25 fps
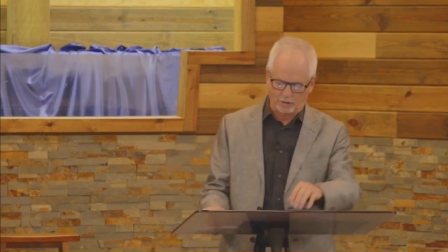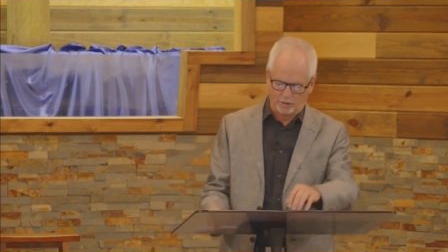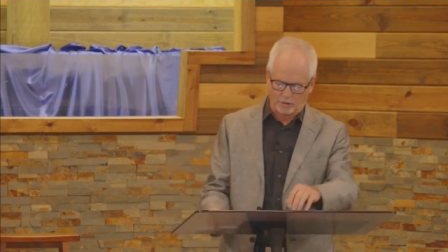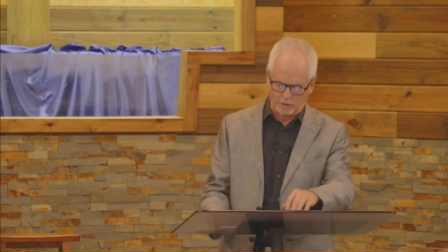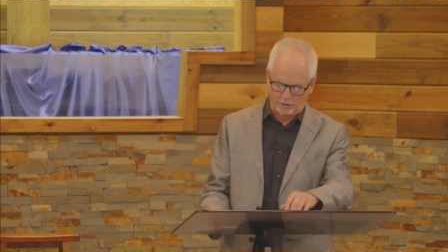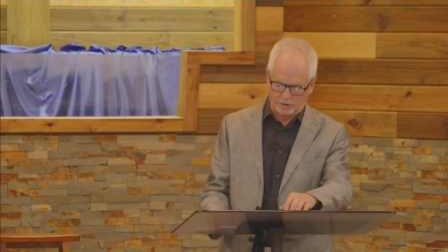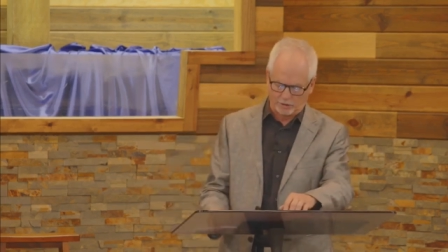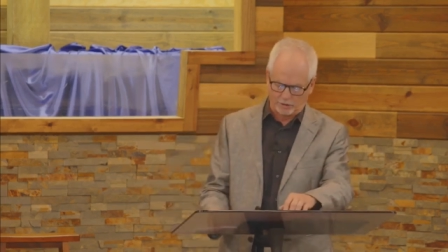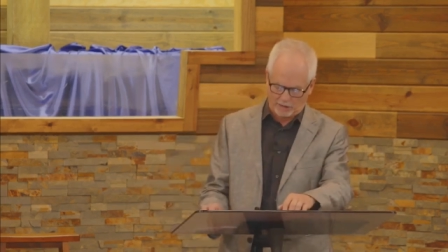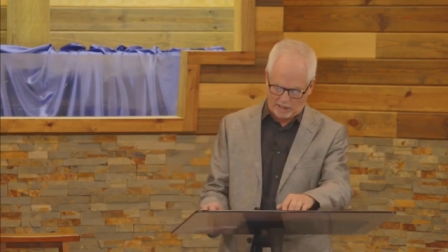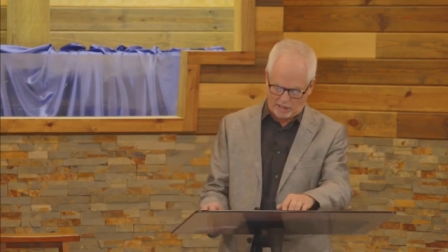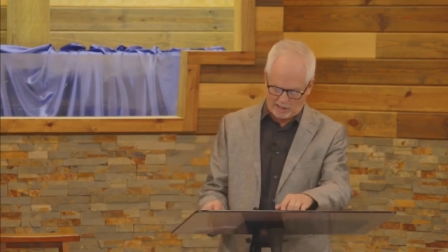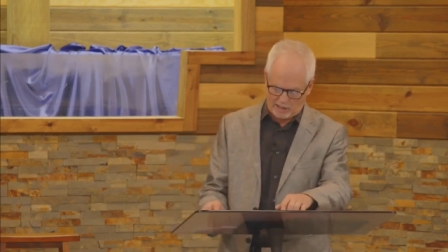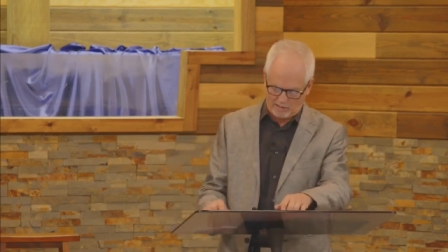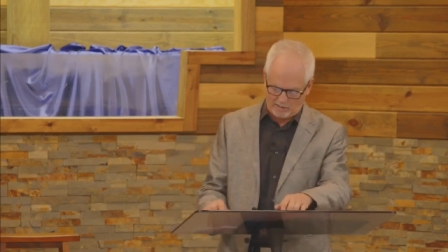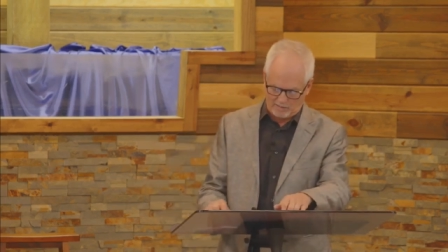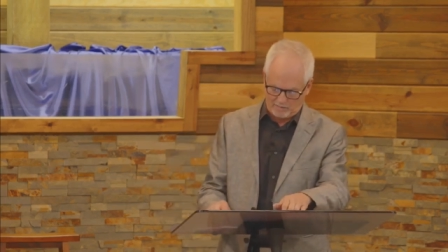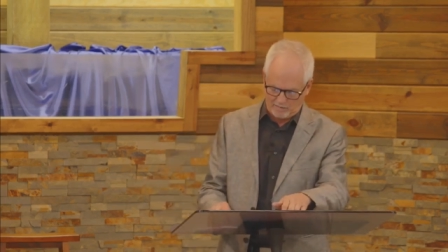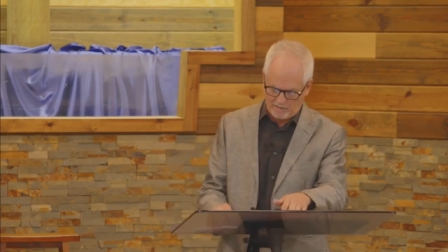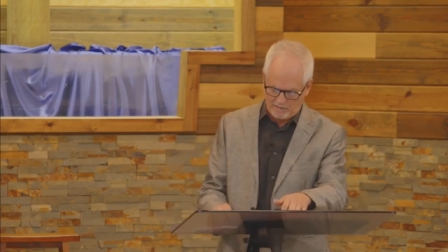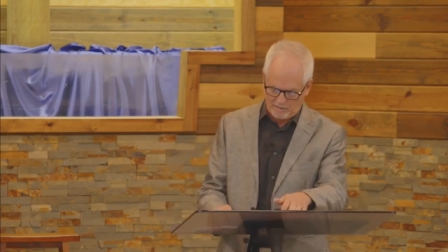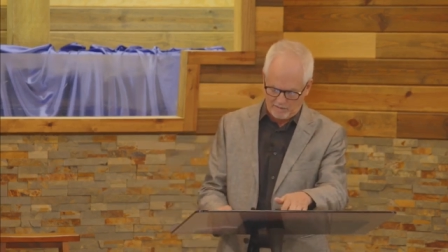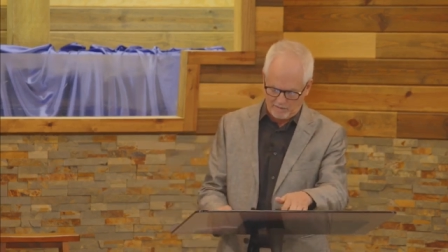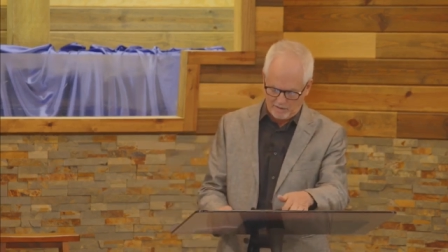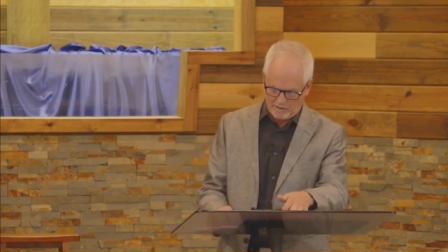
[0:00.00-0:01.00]
your
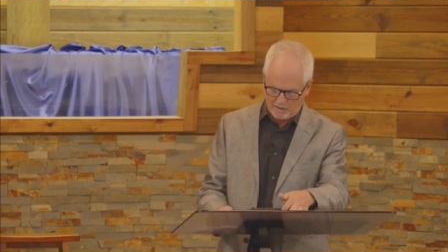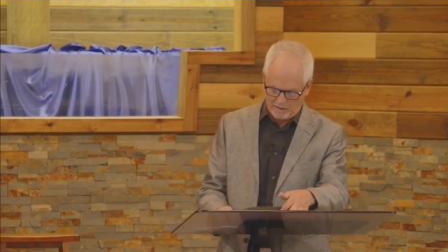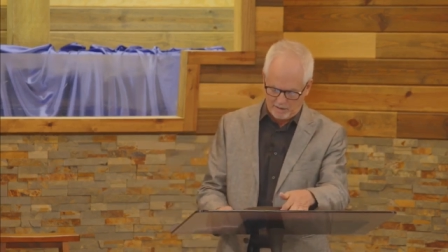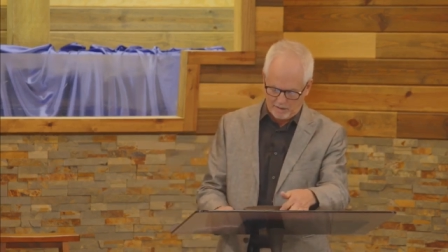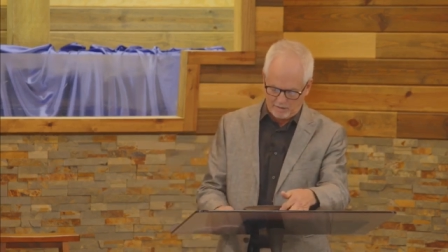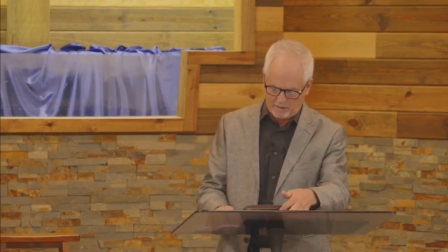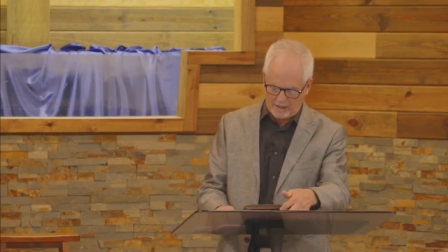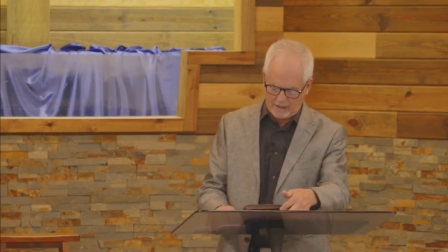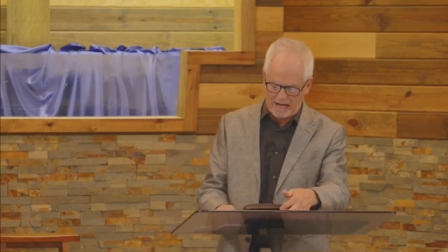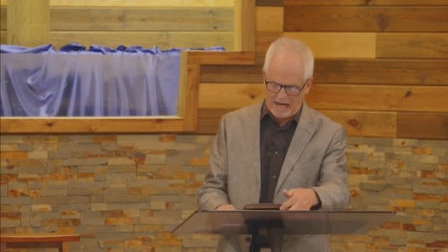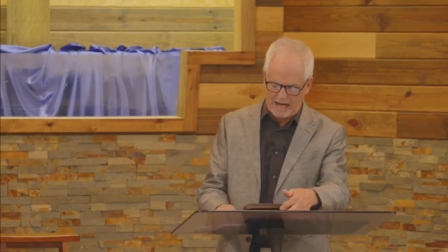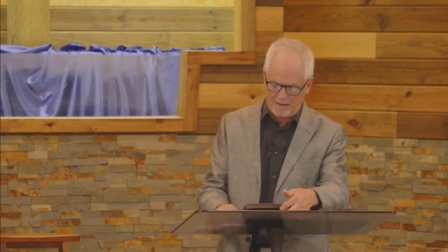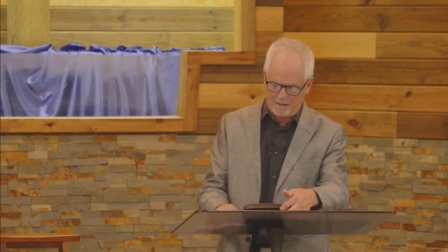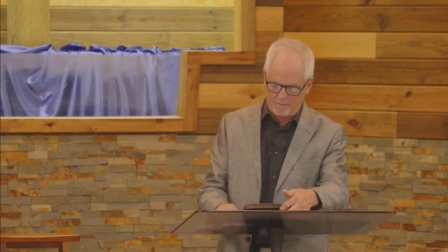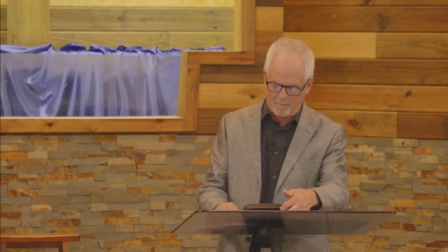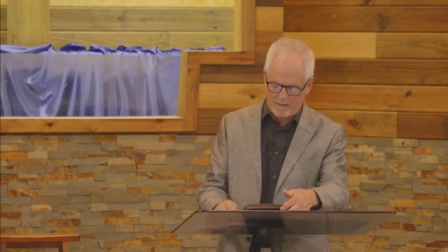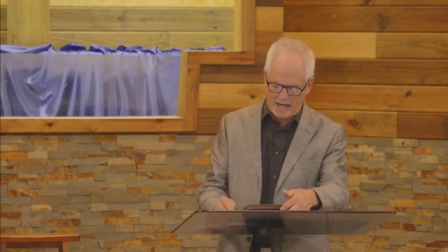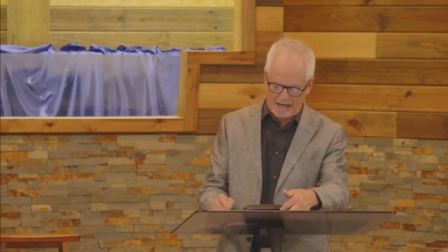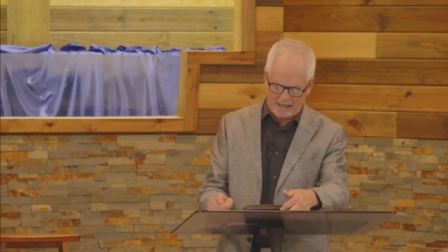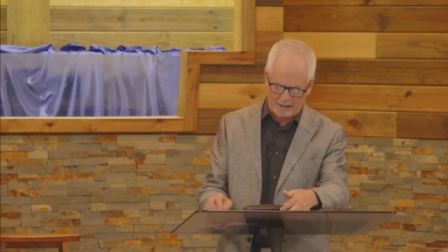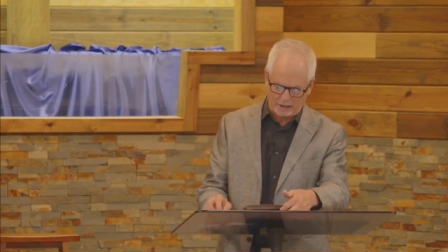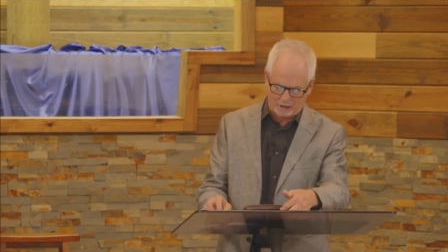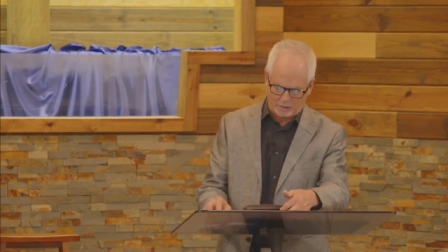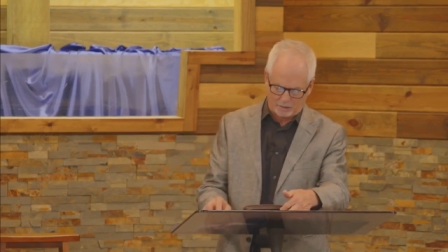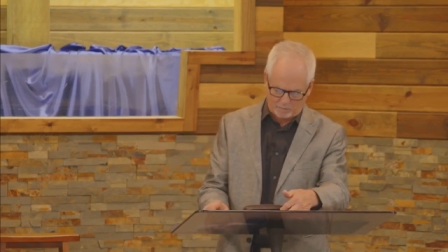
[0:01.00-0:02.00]
servant that I
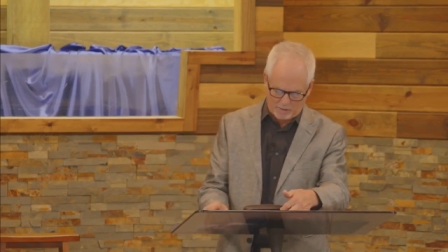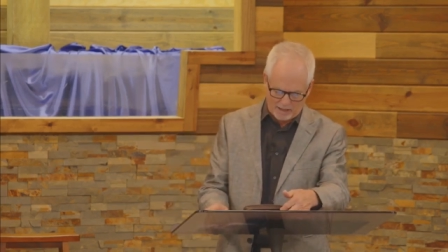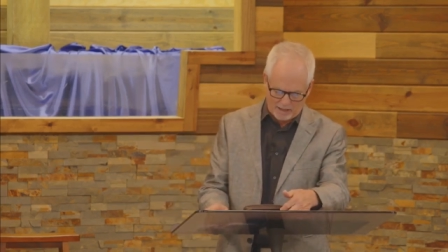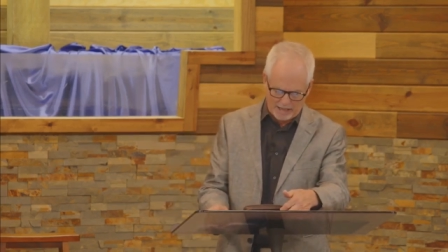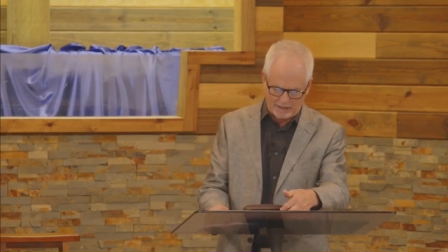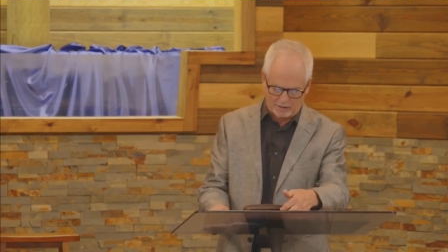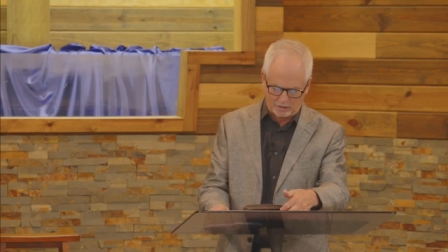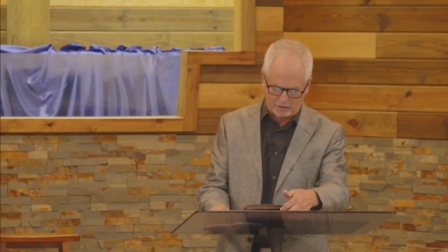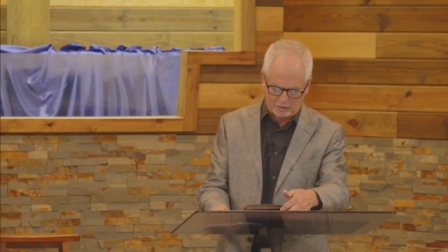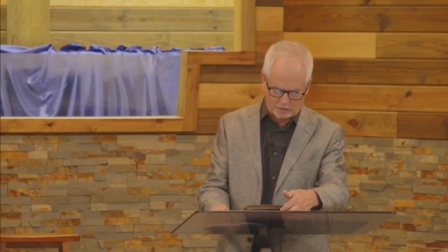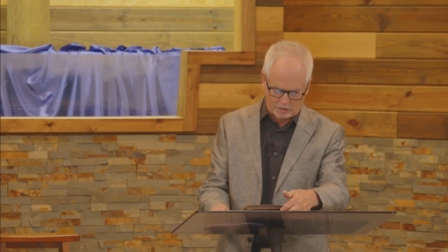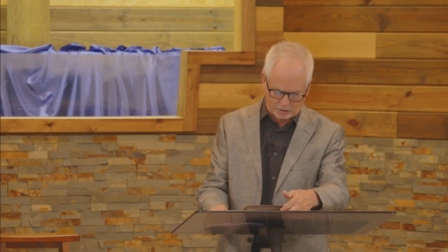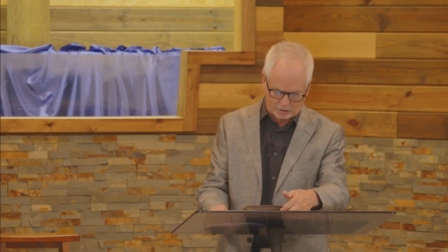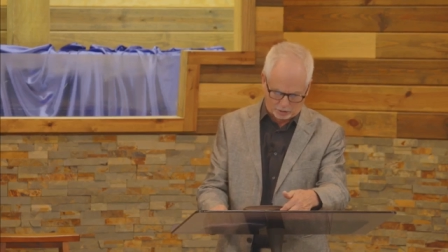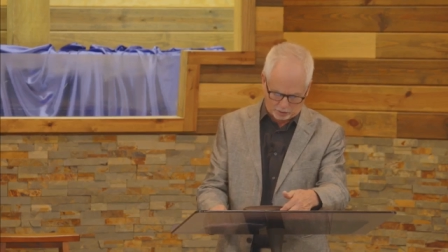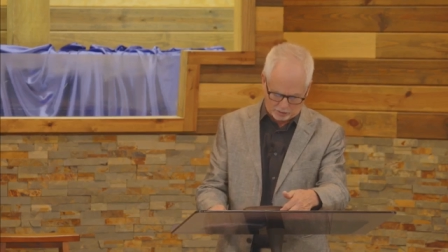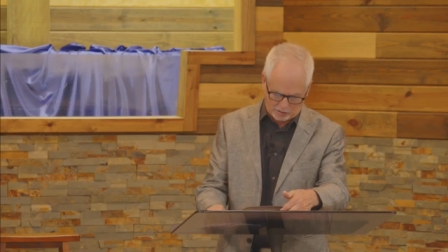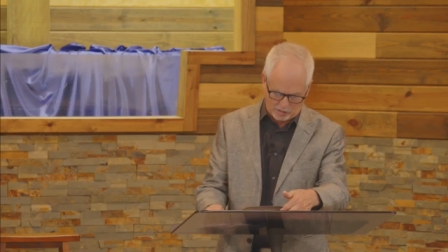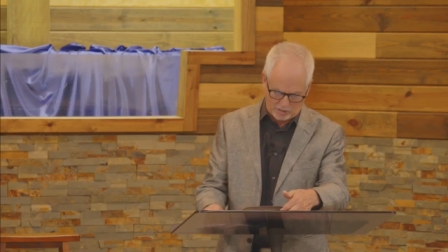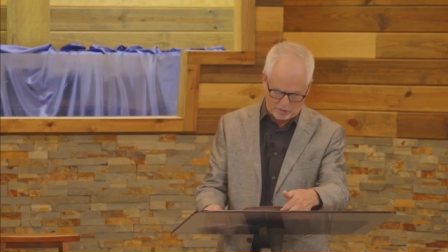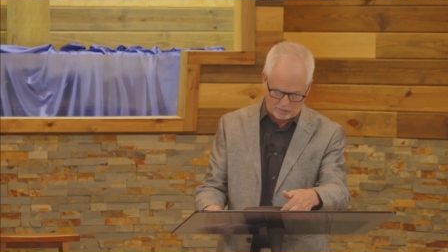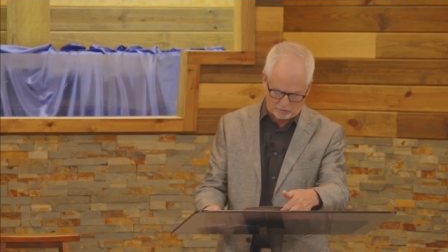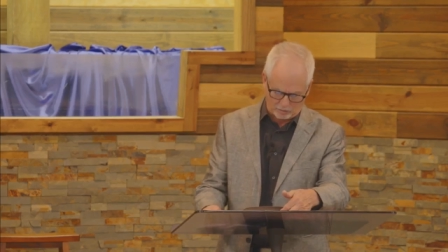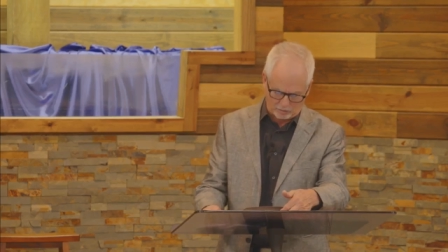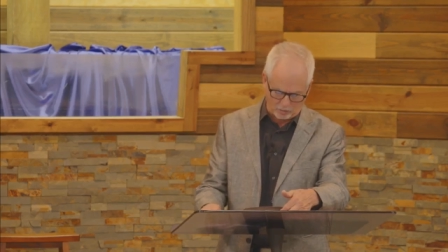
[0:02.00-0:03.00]
might speak the
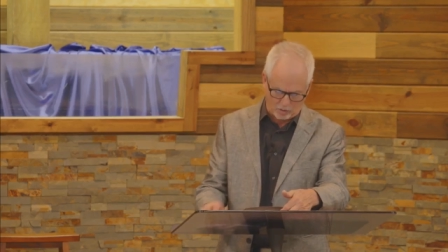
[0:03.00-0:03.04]
truth,